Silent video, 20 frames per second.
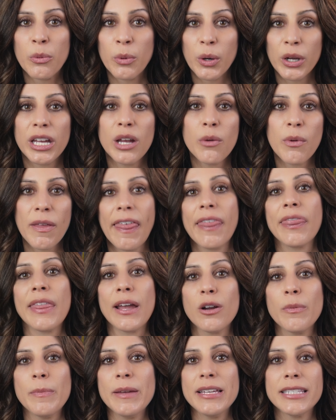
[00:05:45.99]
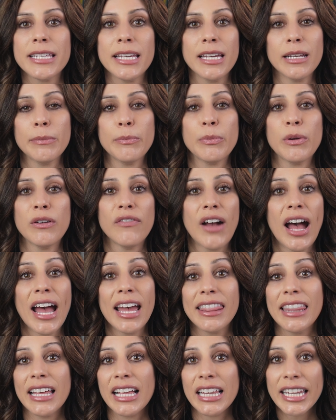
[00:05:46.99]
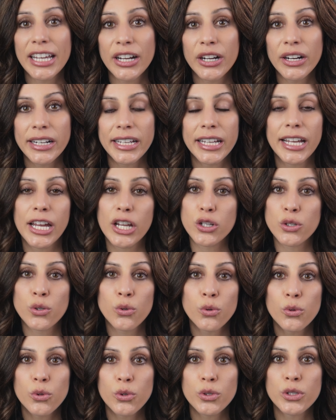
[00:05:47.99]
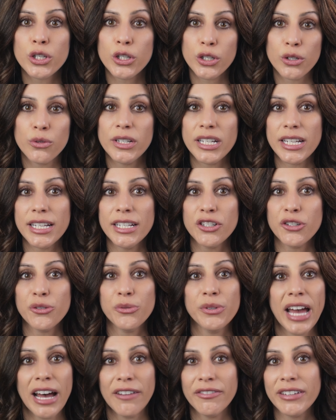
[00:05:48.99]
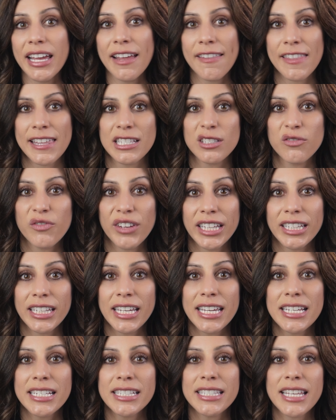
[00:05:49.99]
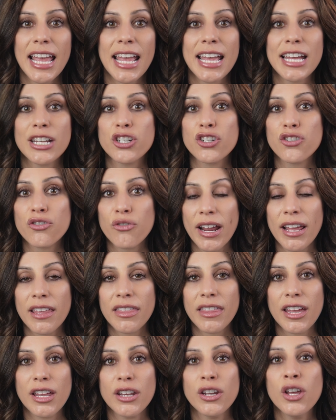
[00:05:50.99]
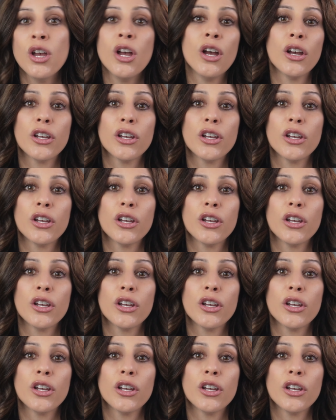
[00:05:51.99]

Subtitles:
Working with a therapist can provide the clarity and tools you need to navigate these feelings and strengthen